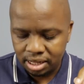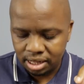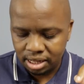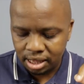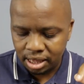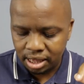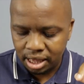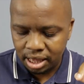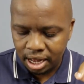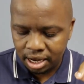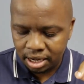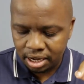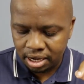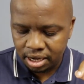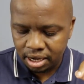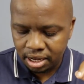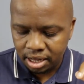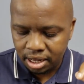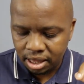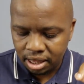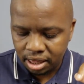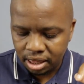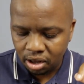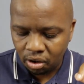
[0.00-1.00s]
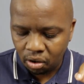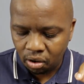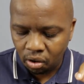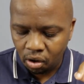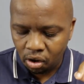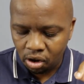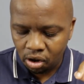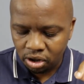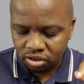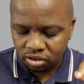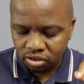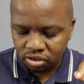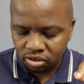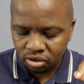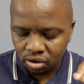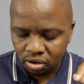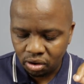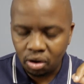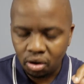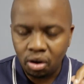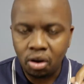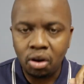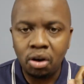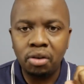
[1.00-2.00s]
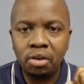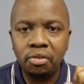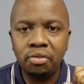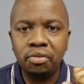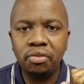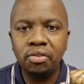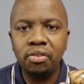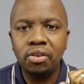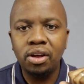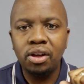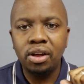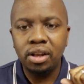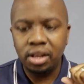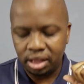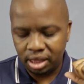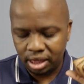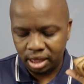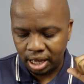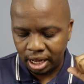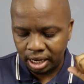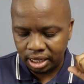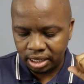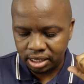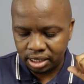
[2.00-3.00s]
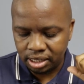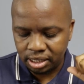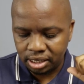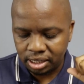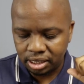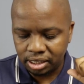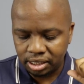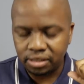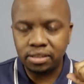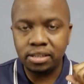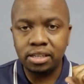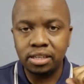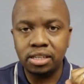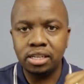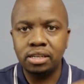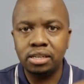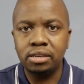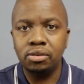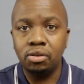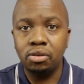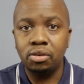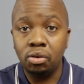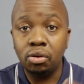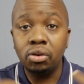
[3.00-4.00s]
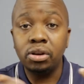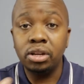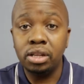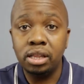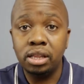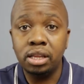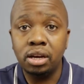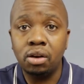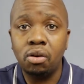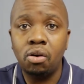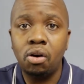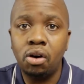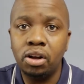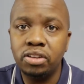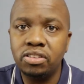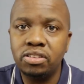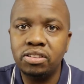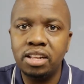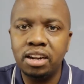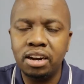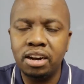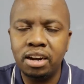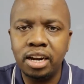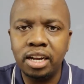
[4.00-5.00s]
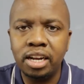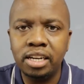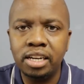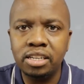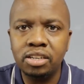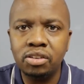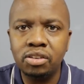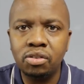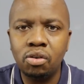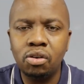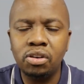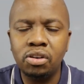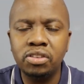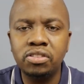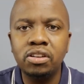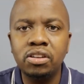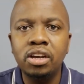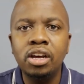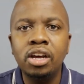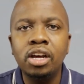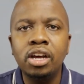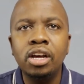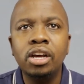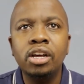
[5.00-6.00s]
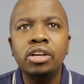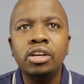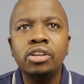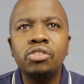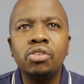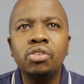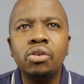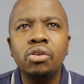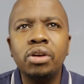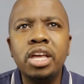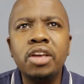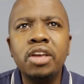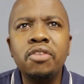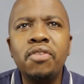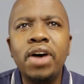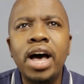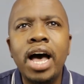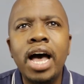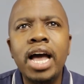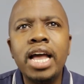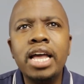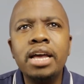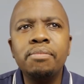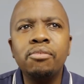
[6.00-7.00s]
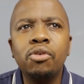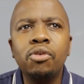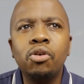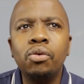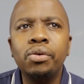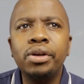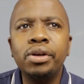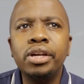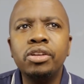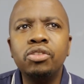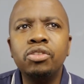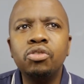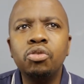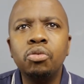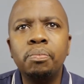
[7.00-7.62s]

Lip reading: than the cost of that decision, or the related cost. So if I am going to